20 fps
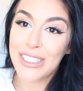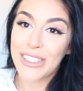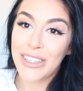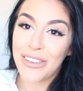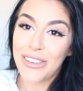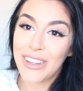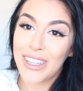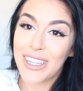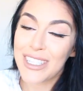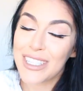
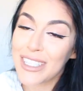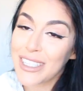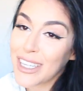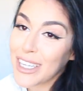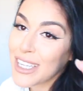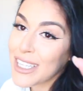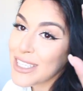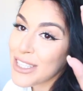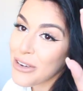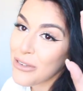So this
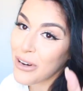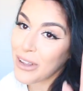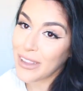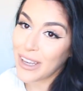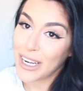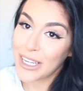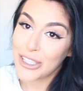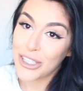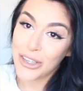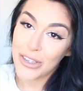one is the one
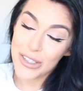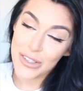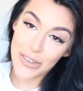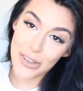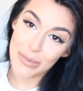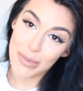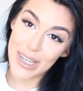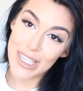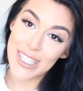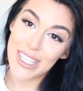that I chose
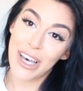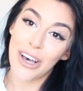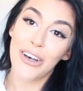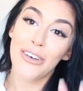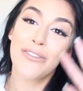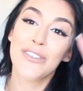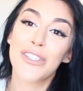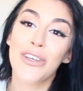for myself.